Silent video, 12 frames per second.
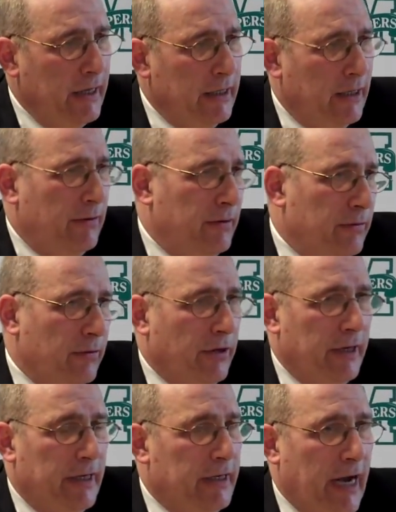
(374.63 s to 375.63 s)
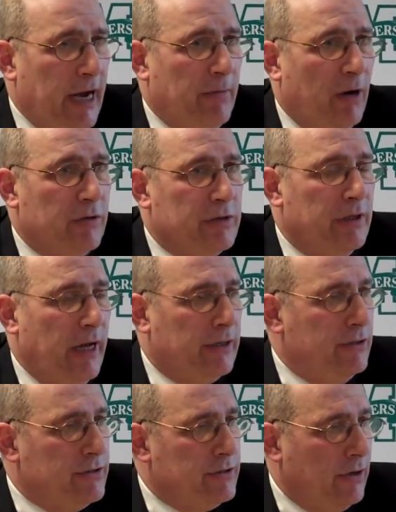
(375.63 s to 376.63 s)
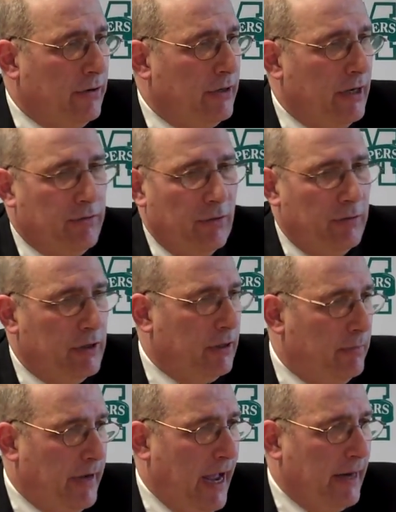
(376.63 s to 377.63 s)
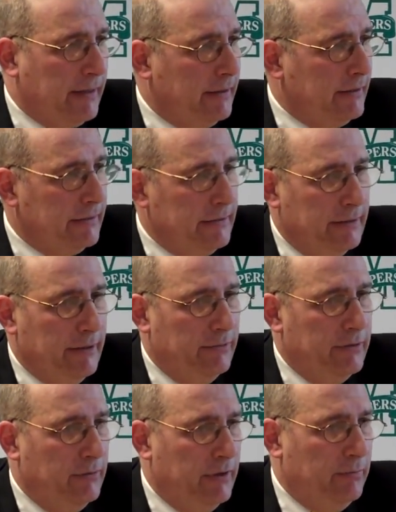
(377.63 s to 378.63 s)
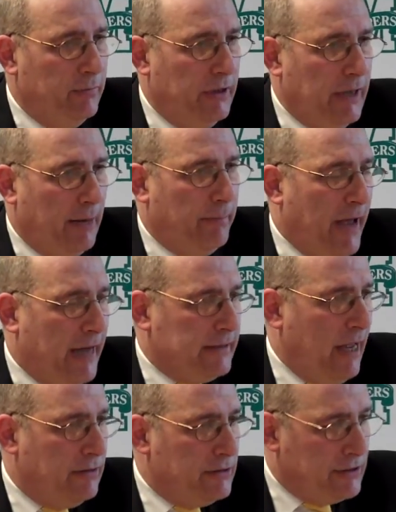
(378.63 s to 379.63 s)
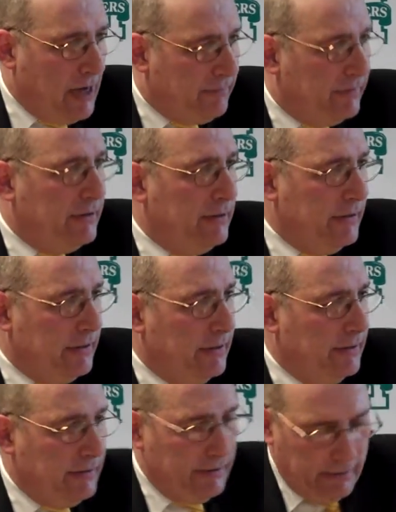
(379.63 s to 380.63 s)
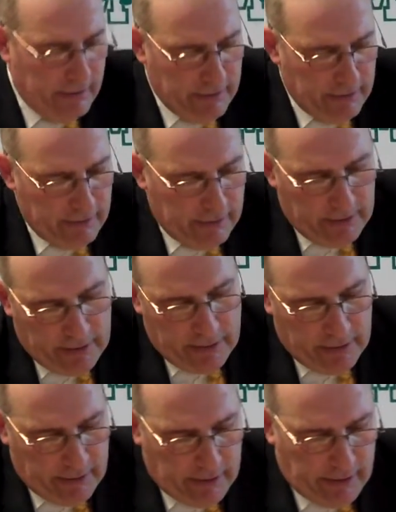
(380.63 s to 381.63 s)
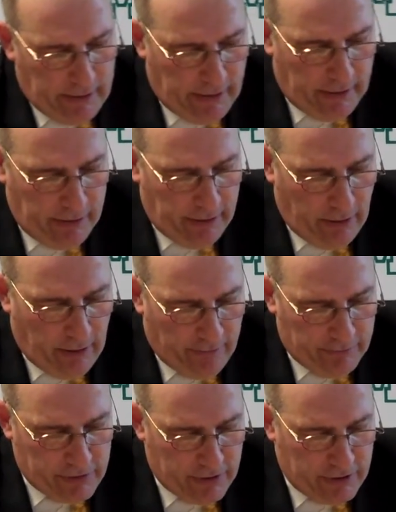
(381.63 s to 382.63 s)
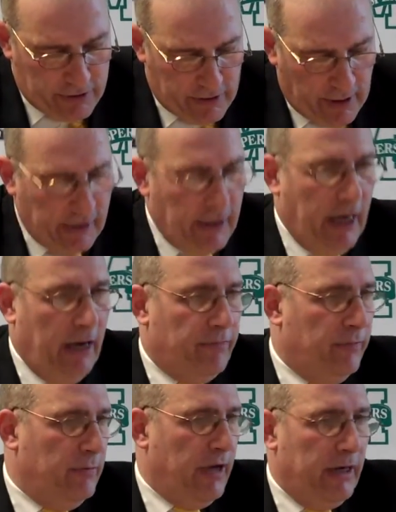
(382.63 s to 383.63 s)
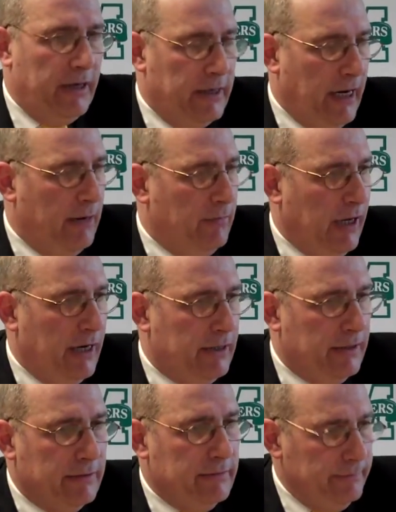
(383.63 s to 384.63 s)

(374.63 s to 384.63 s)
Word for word: you know, early in the game, I wasn't that concerned. I thought we'd come back. You know, we, we, we got back down to seven. Uh, and then, you know, obviously the second half, we made it a game late.